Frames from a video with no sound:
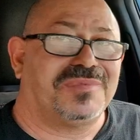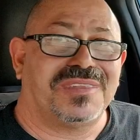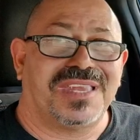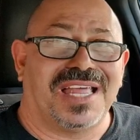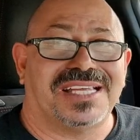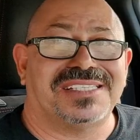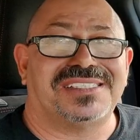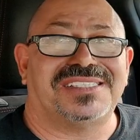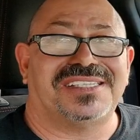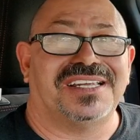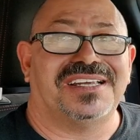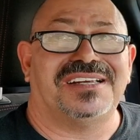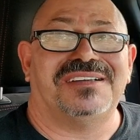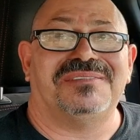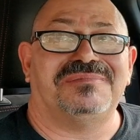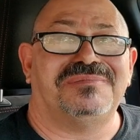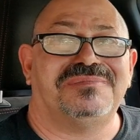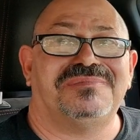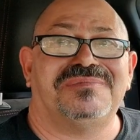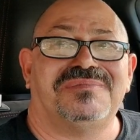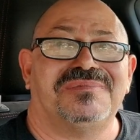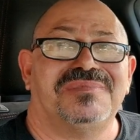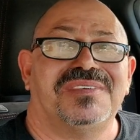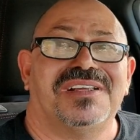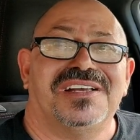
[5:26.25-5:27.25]
That's a
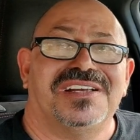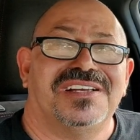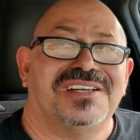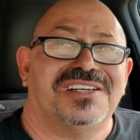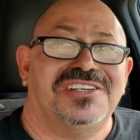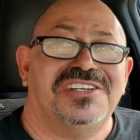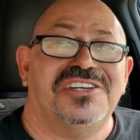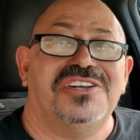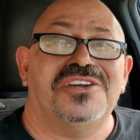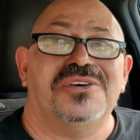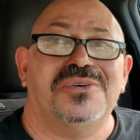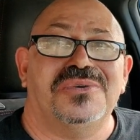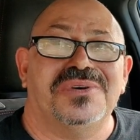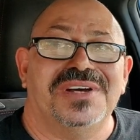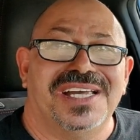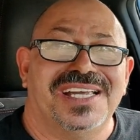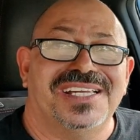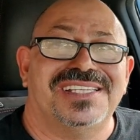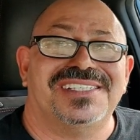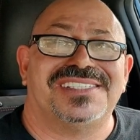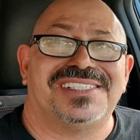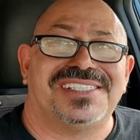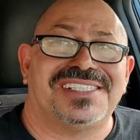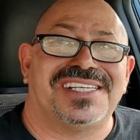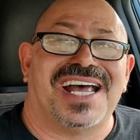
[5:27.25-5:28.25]
new
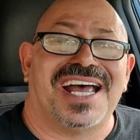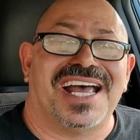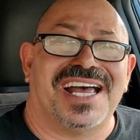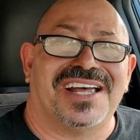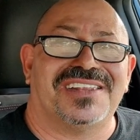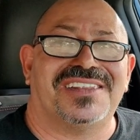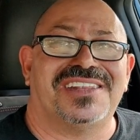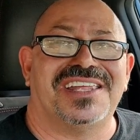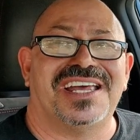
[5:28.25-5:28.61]
in style